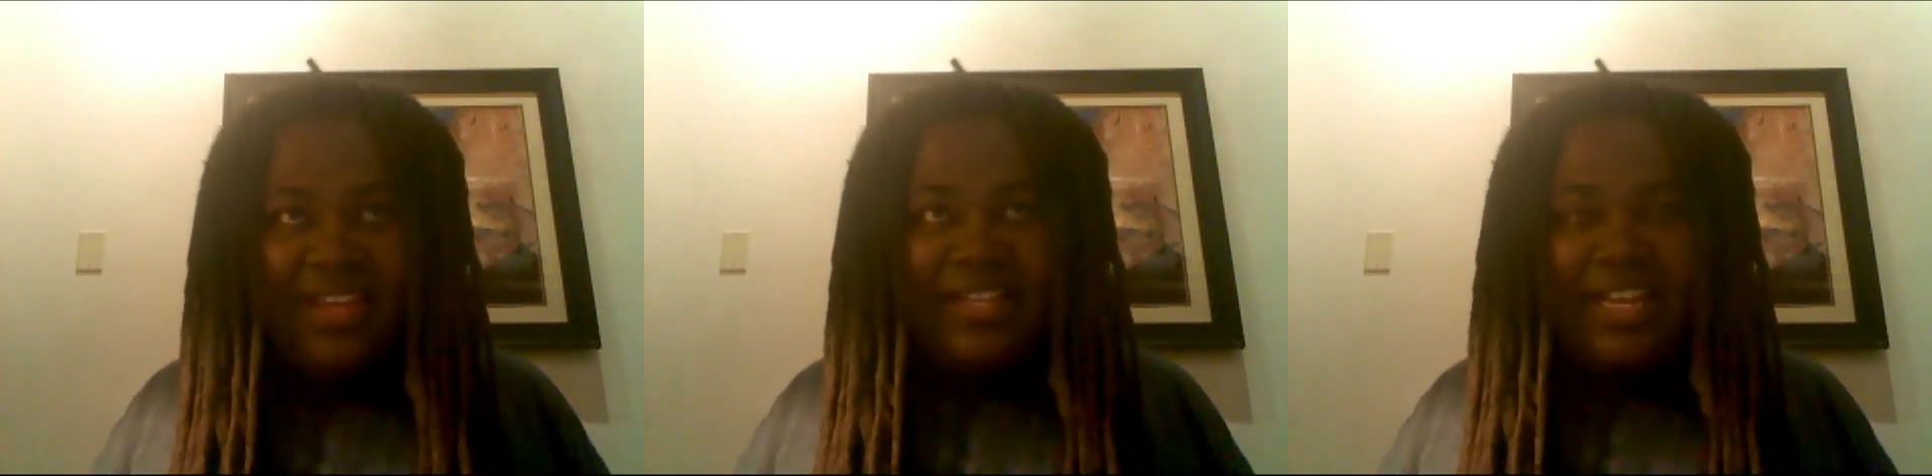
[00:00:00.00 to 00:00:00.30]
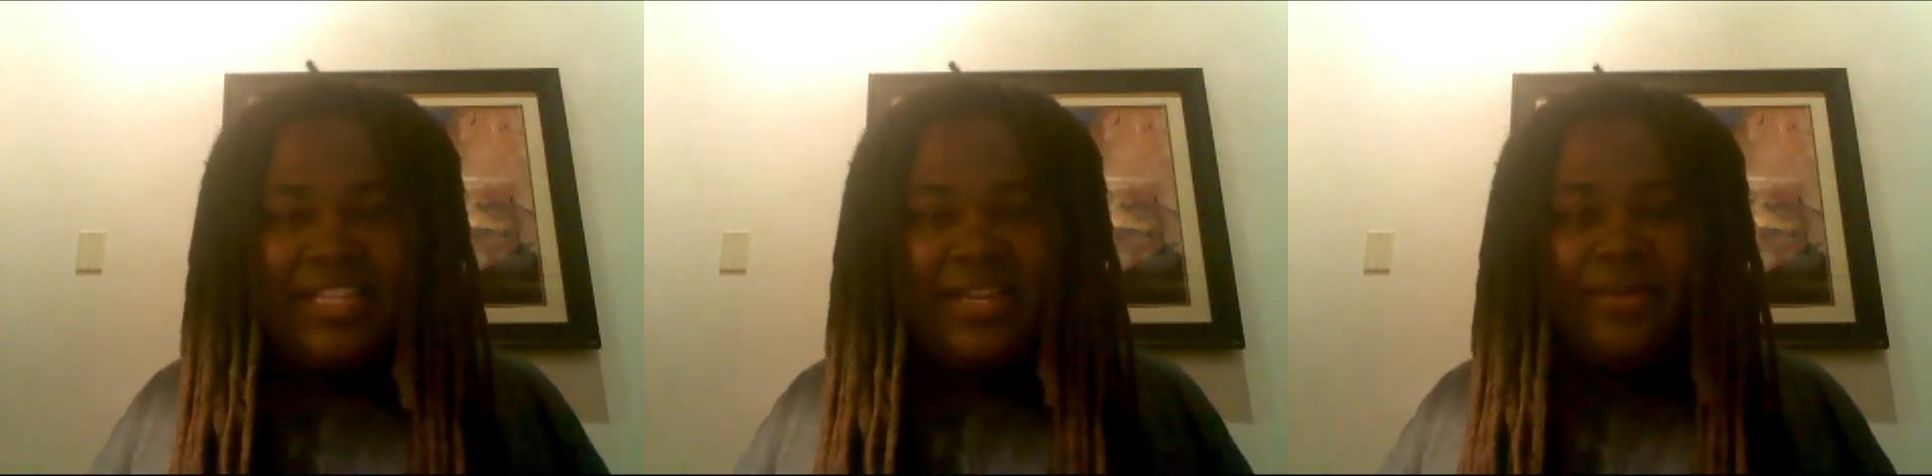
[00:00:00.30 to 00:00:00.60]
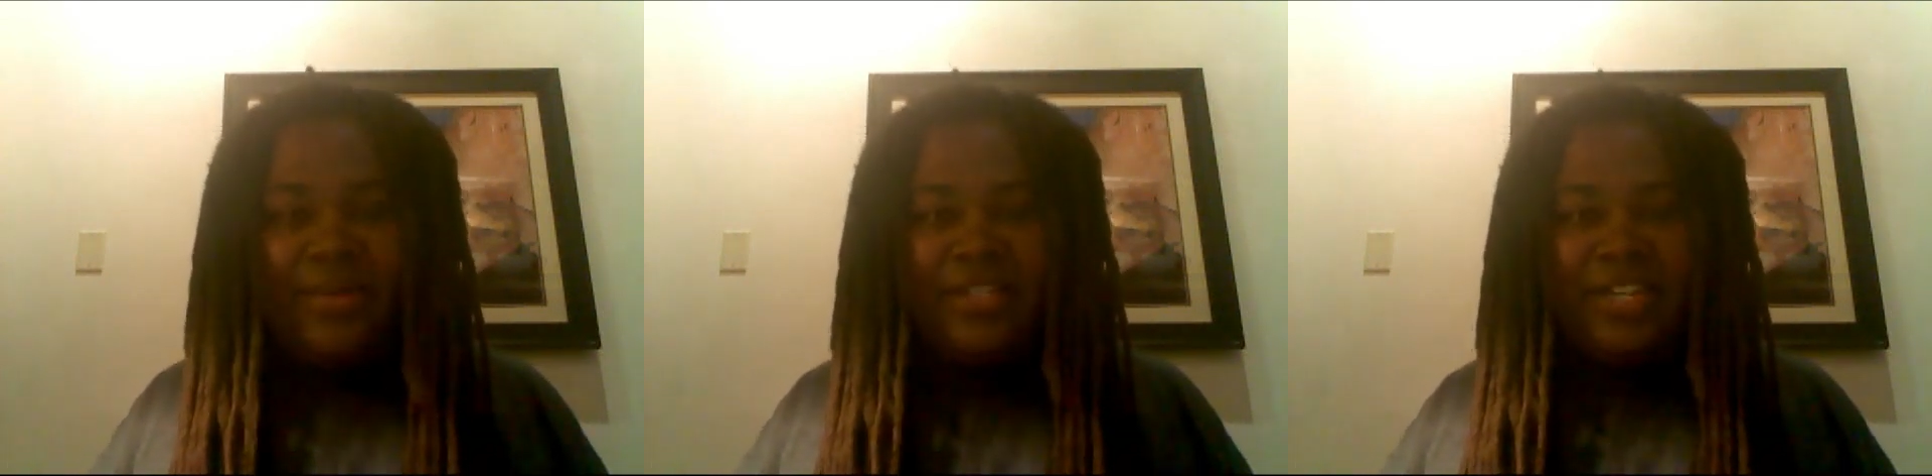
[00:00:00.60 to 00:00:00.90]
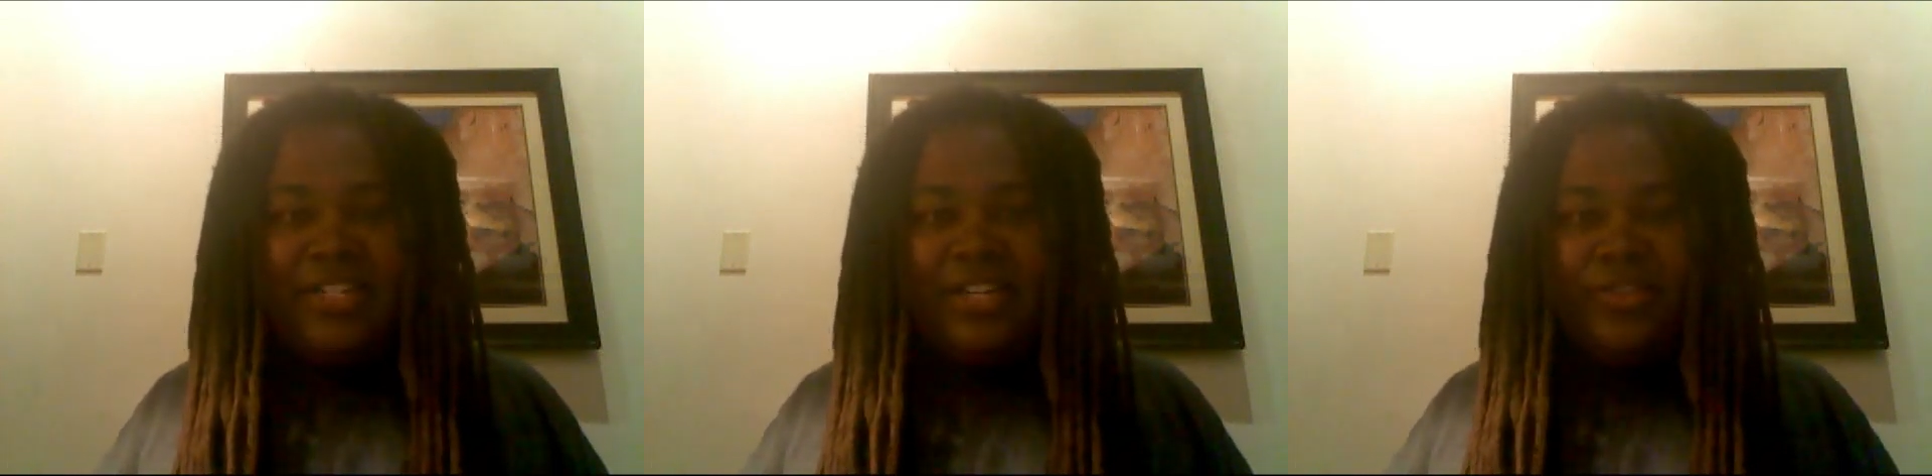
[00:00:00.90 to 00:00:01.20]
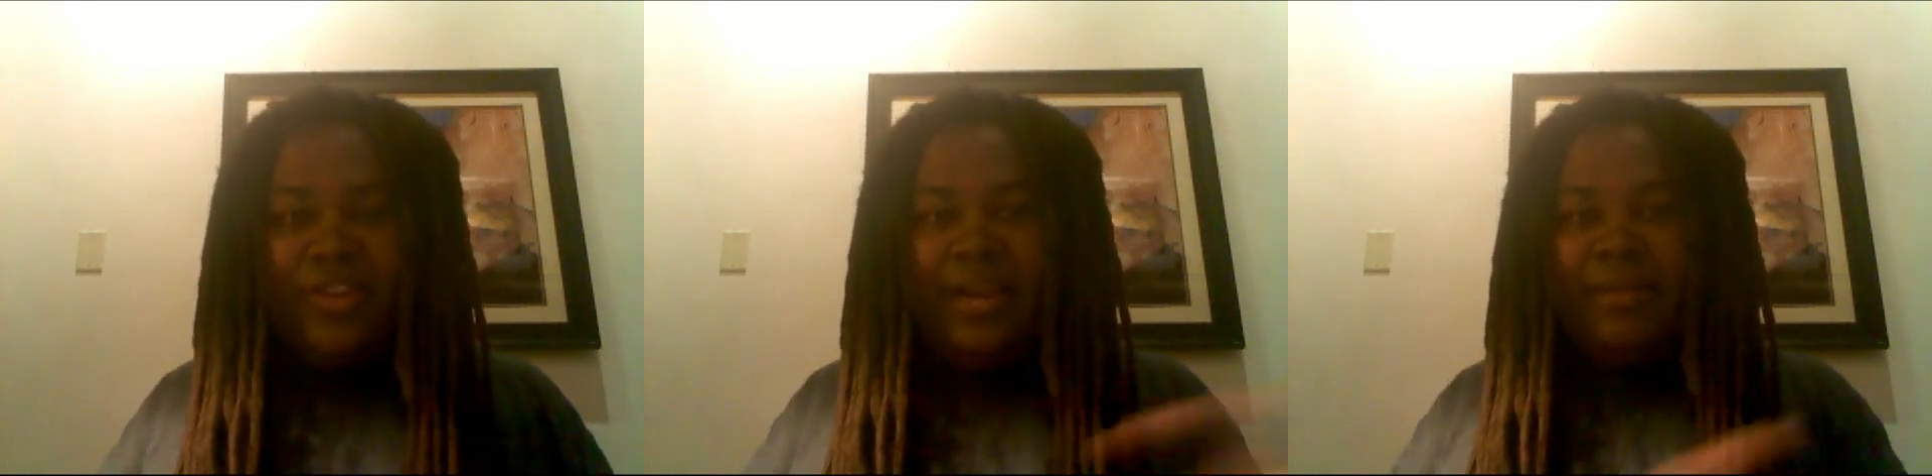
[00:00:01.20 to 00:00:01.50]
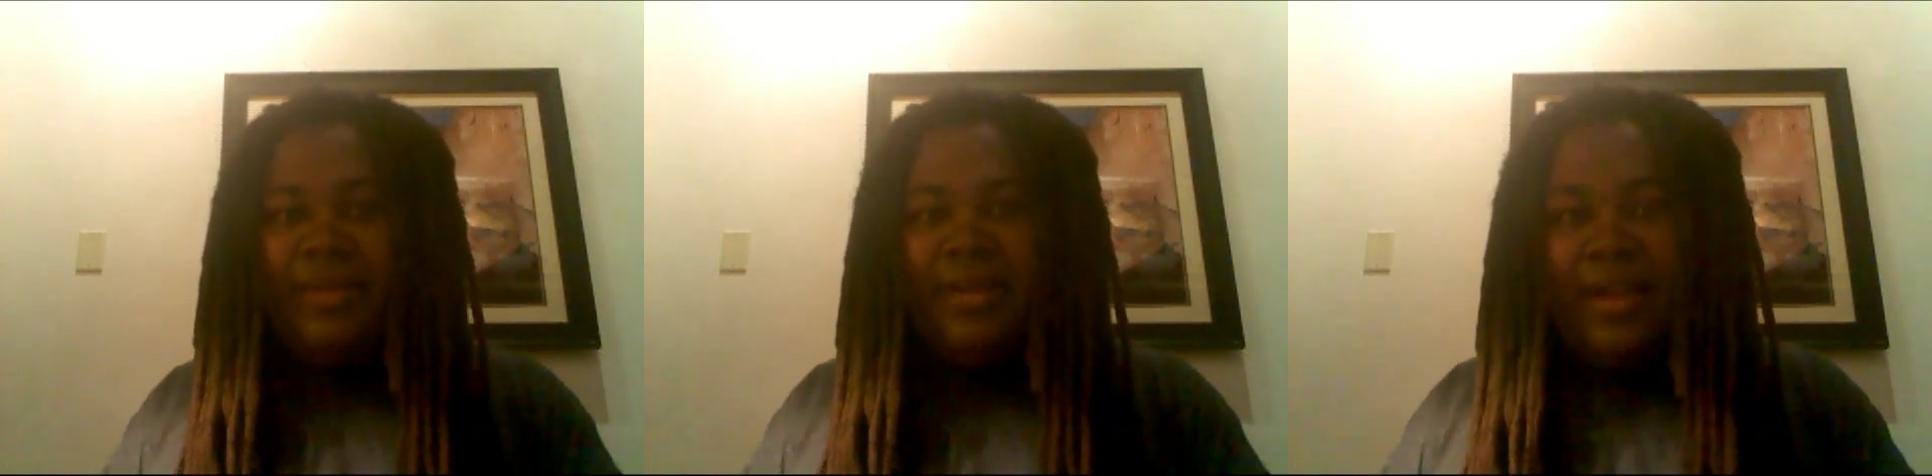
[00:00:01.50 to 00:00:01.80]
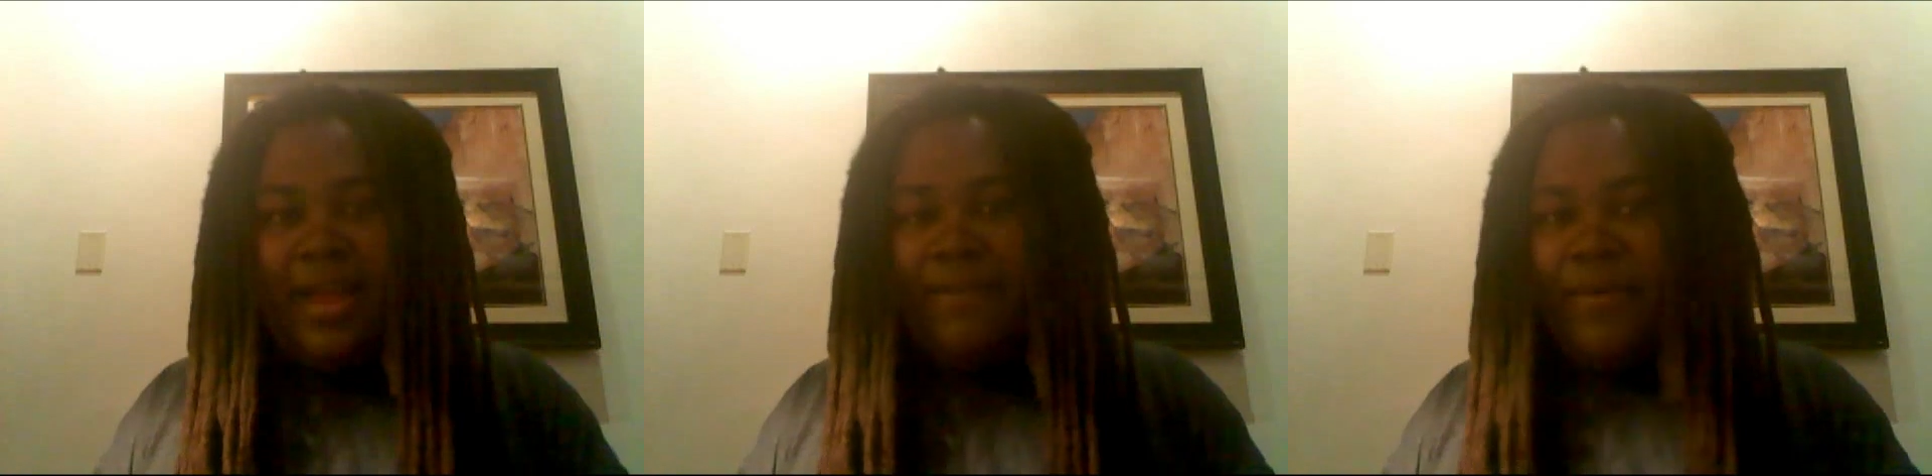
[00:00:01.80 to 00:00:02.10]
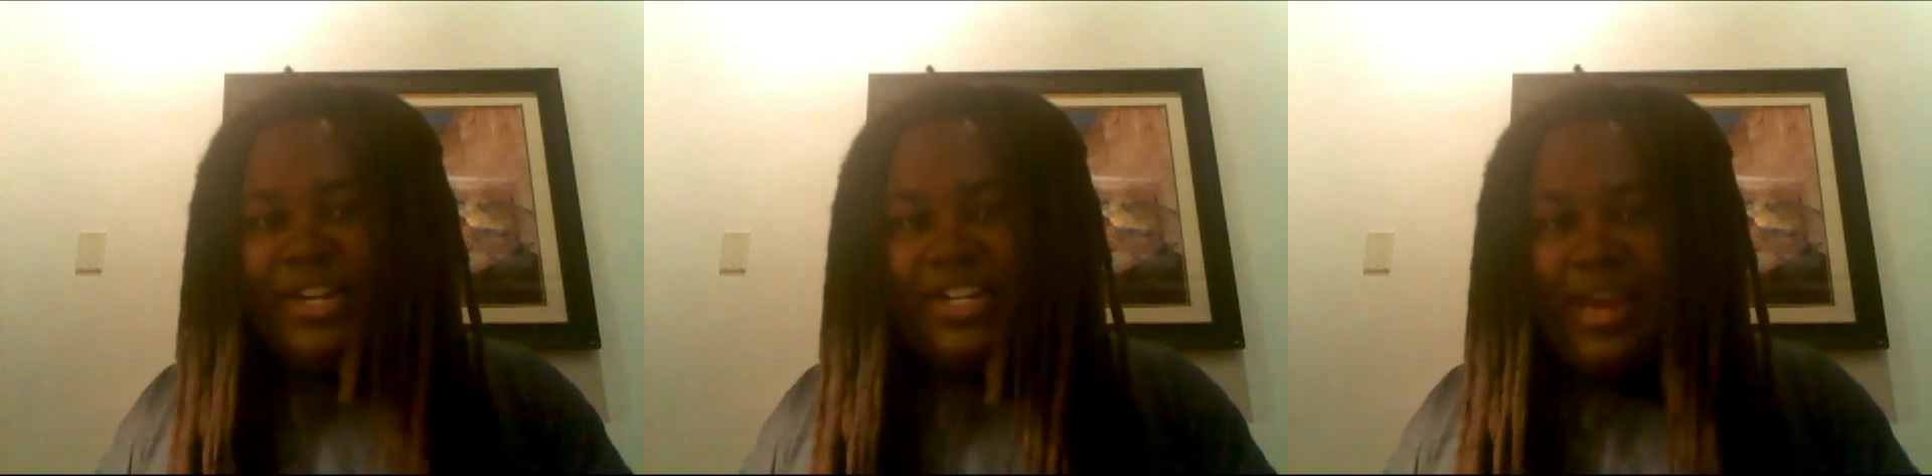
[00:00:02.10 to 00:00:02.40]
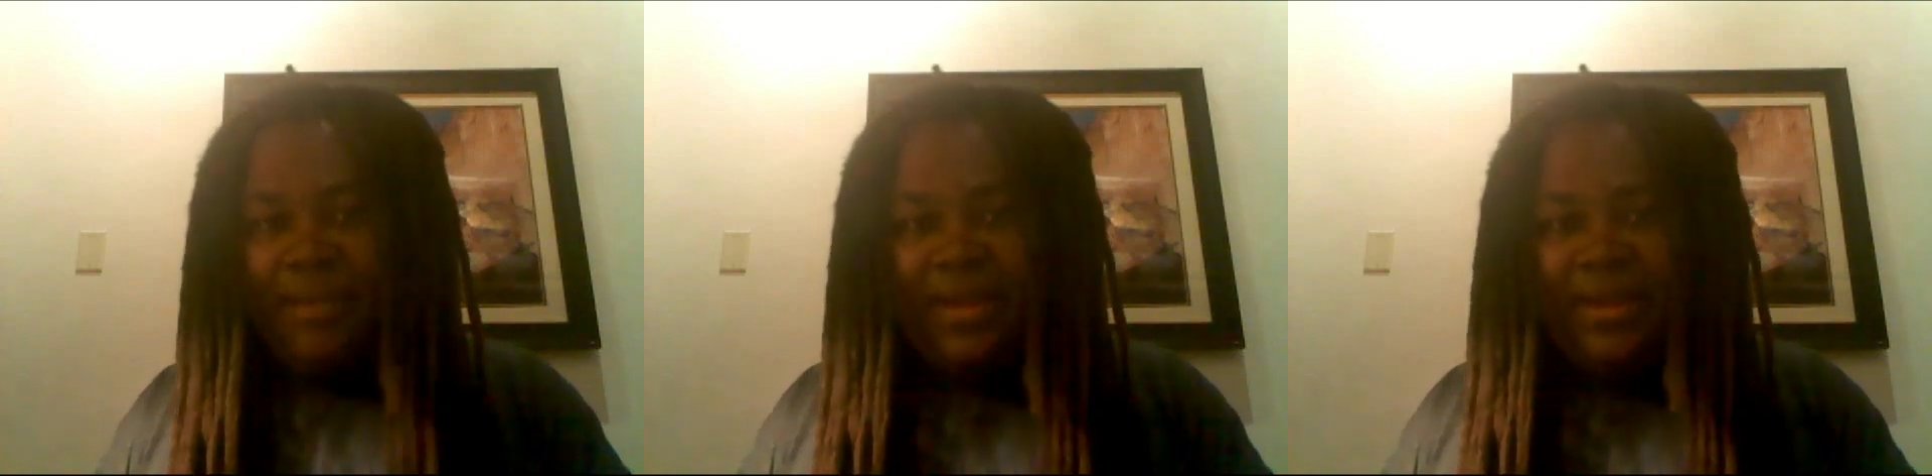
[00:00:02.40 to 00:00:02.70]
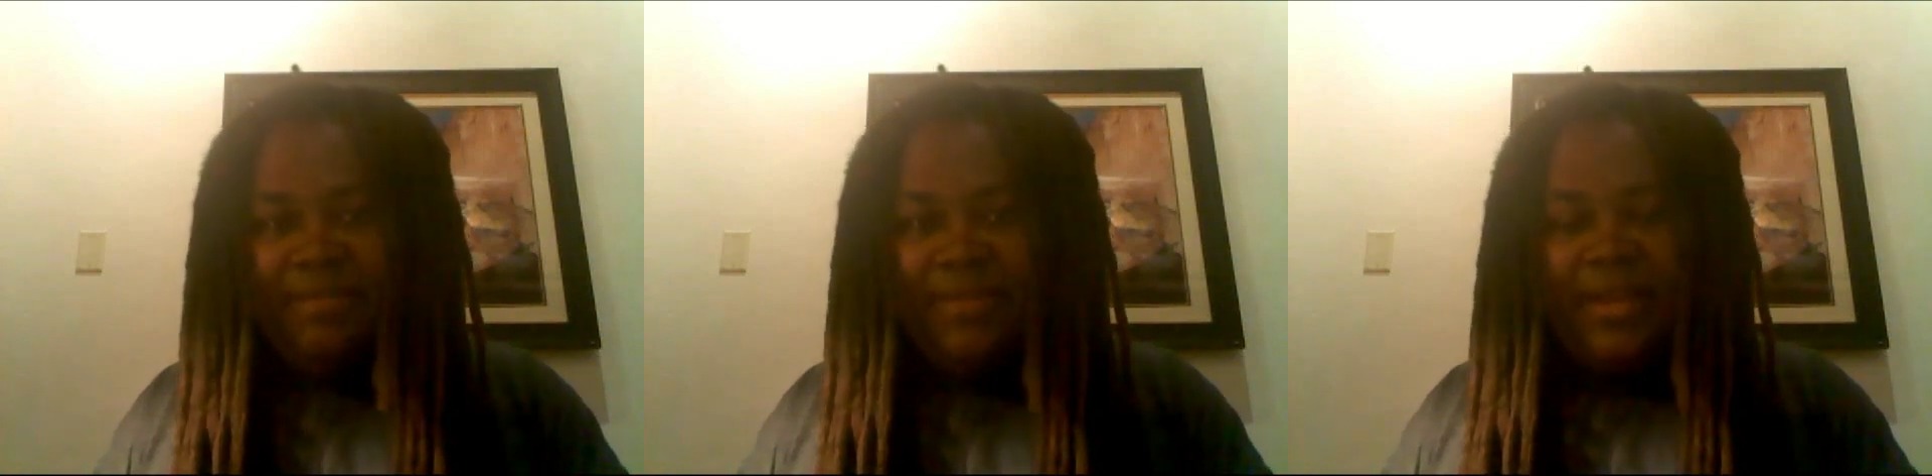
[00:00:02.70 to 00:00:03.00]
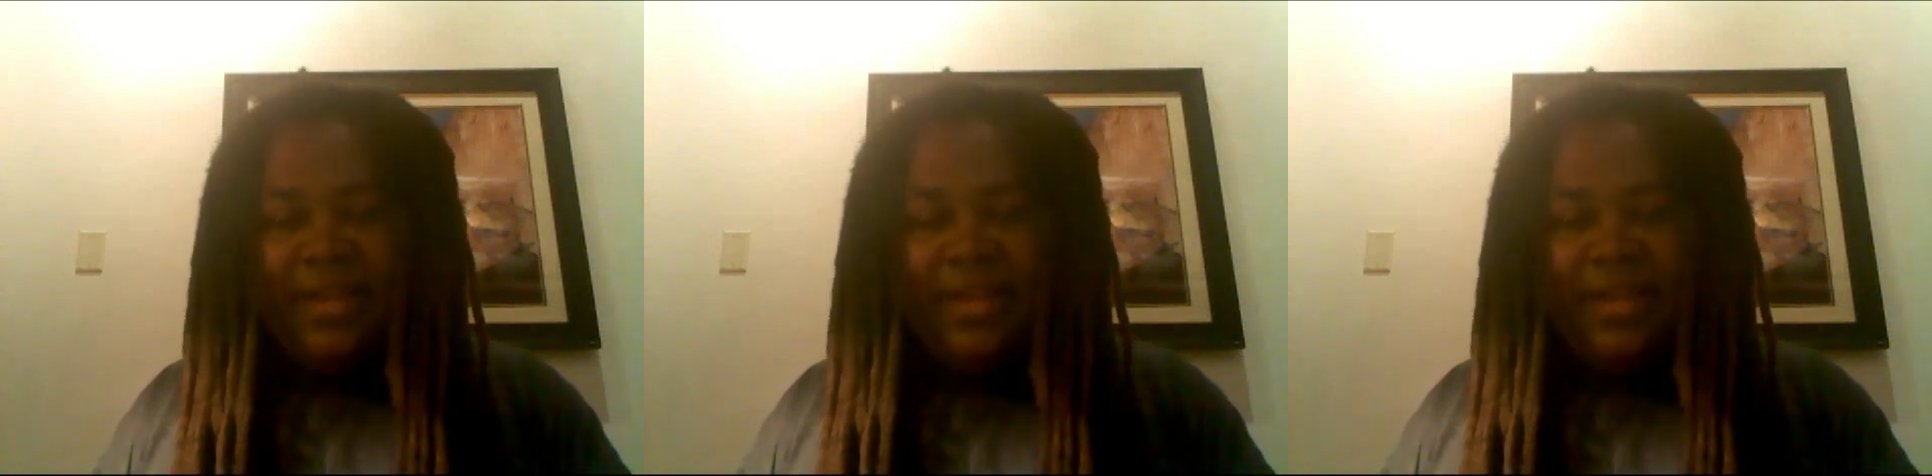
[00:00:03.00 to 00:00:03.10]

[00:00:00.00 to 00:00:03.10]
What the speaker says: Since he was such a dream heavyweight champion,